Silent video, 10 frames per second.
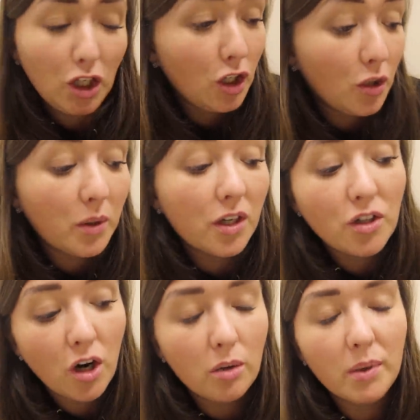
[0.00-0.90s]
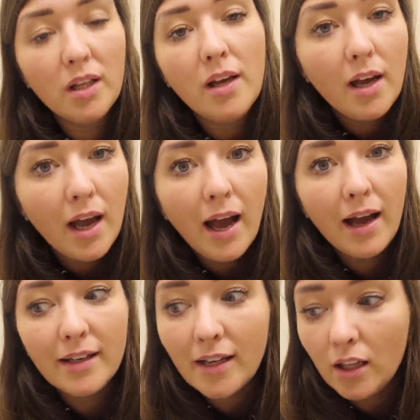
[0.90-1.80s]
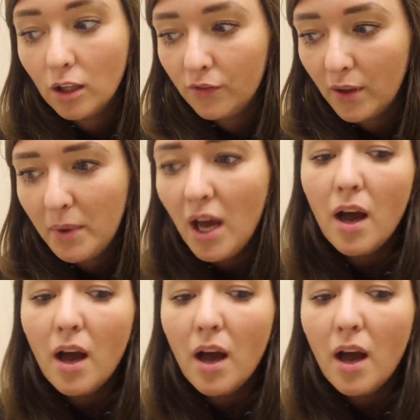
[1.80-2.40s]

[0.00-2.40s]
cute and adorable and I love them.